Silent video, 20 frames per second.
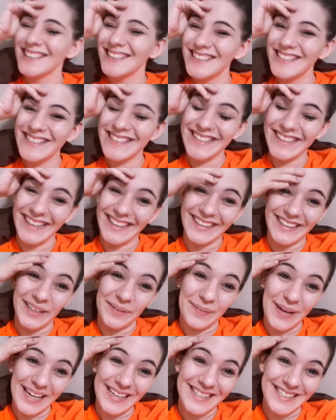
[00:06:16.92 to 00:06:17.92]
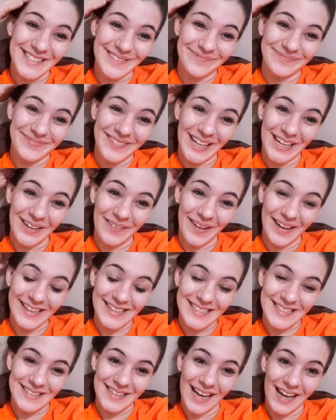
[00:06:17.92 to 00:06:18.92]
Just slightly a mess.
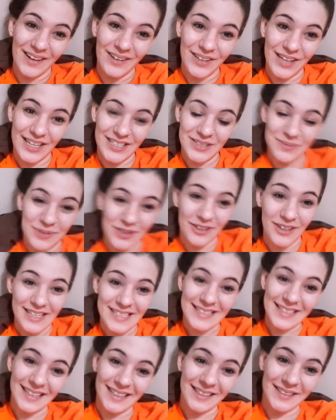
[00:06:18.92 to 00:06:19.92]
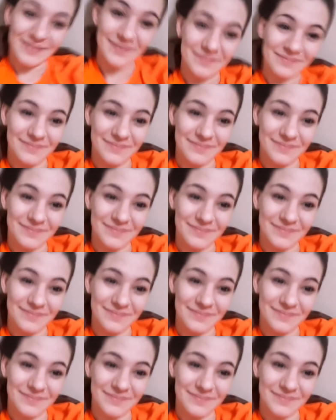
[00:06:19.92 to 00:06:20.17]
Anyways, I will catch up with you guys later.